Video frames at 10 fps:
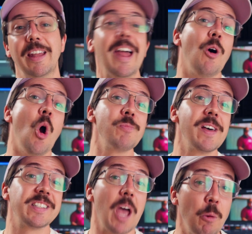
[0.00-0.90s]
Now, I hope
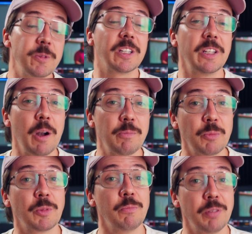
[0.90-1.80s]
that has helped to clear up
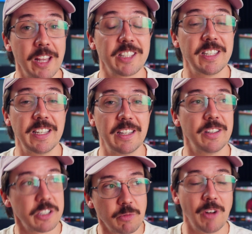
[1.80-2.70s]
some complexity in
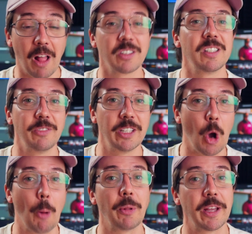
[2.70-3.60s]
this relatively
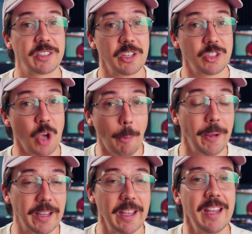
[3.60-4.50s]
complex
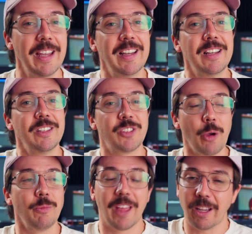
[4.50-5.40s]
topic.
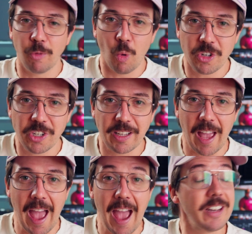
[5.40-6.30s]
So thank you for watching,
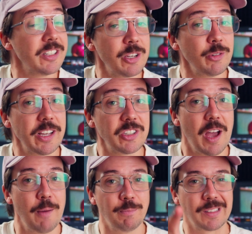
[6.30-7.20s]
and until next
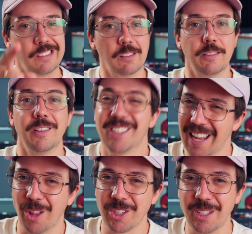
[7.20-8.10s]
time, stay
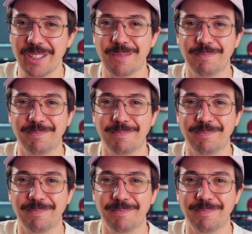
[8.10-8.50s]
lossless.